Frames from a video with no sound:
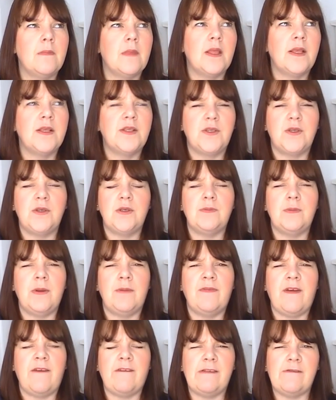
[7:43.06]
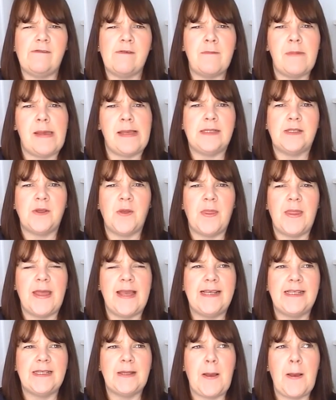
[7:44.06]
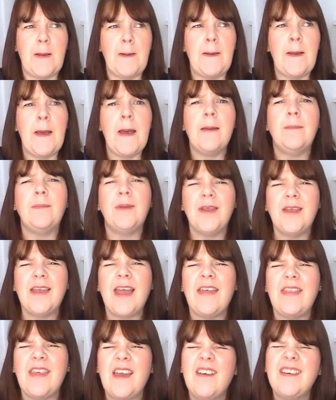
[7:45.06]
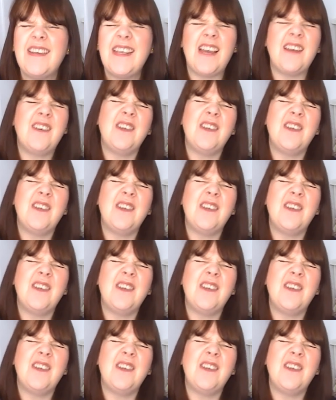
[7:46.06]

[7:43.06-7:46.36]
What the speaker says: Excuse me, I'm very remiss on this, but you get the idea.